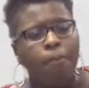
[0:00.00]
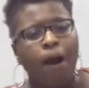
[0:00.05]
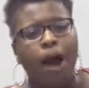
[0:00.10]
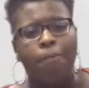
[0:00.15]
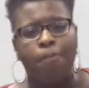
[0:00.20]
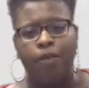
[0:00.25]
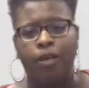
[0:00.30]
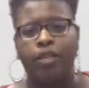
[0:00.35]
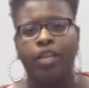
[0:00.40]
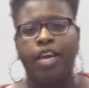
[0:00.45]

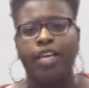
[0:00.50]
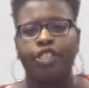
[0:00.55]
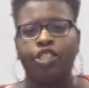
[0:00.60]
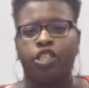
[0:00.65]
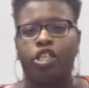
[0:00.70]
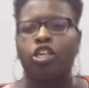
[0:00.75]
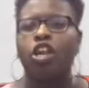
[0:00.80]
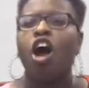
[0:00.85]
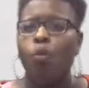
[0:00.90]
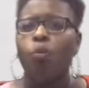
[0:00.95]

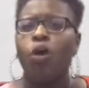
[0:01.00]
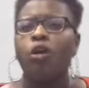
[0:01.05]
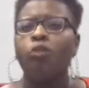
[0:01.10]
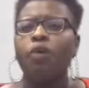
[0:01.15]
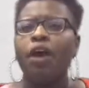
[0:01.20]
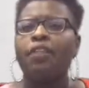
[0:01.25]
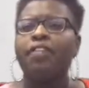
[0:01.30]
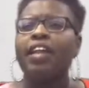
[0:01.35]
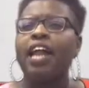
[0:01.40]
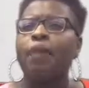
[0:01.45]
population. One
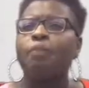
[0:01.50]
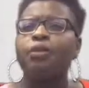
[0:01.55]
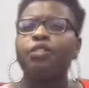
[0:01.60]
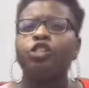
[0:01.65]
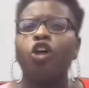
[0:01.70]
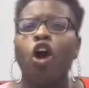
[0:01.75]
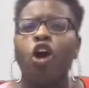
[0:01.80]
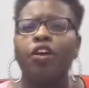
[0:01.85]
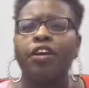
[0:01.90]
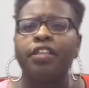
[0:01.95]
way that I would
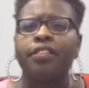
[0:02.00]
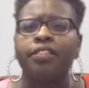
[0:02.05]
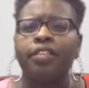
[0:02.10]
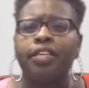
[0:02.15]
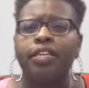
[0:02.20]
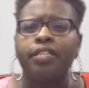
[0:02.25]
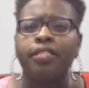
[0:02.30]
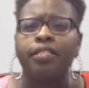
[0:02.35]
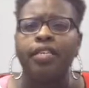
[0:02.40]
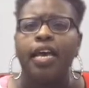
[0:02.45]
target
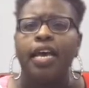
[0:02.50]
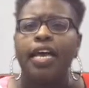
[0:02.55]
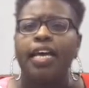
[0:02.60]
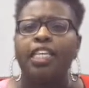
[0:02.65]
this